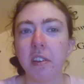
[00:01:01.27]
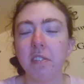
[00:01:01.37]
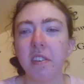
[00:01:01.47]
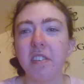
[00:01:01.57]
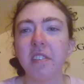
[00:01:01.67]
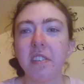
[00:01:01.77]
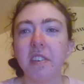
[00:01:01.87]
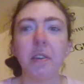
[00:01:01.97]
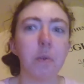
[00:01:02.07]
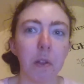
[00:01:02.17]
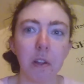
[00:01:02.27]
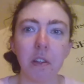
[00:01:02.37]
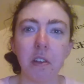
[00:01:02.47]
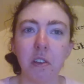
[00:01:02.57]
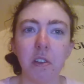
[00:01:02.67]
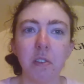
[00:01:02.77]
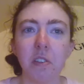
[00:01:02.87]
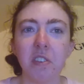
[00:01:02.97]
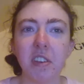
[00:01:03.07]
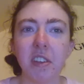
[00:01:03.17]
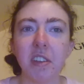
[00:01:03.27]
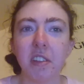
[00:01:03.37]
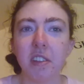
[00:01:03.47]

as in eulogy.